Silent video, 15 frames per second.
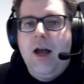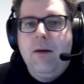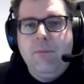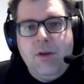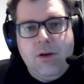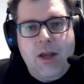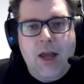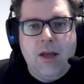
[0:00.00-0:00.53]

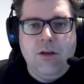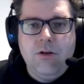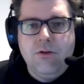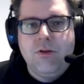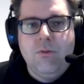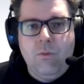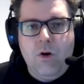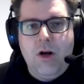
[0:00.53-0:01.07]
you can
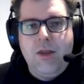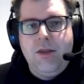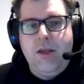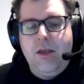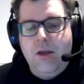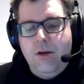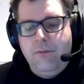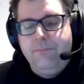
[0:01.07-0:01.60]
use the Y and the
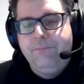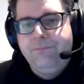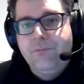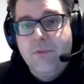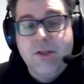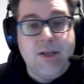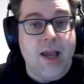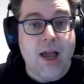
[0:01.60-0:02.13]
U.
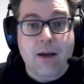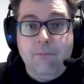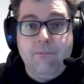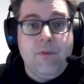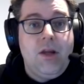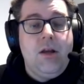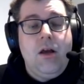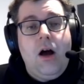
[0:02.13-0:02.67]
So yeah,
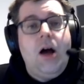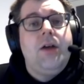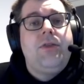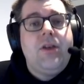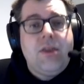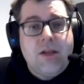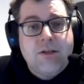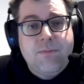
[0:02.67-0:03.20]
I
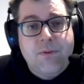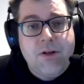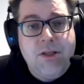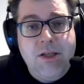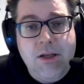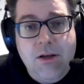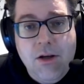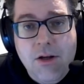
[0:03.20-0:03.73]
think that's
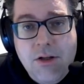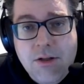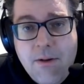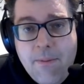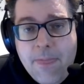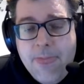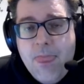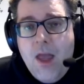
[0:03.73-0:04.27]
pretty good.
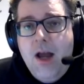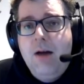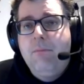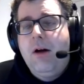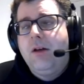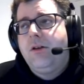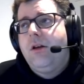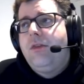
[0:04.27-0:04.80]

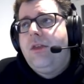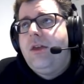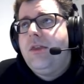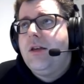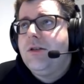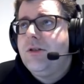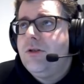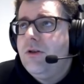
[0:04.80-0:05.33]
I don't think
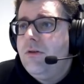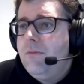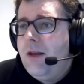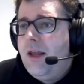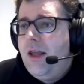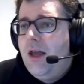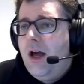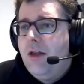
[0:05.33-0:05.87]
there's too
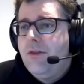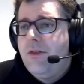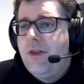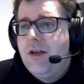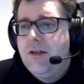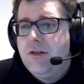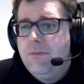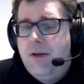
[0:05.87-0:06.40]
many other
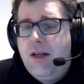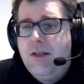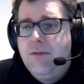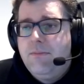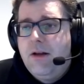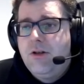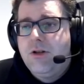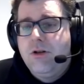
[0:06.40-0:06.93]
things that we need to
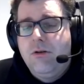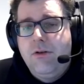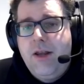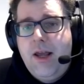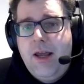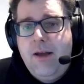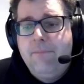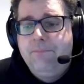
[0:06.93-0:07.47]
mention on
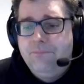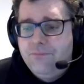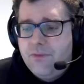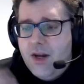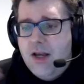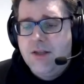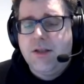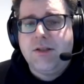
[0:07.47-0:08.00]
here.
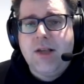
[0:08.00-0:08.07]
As I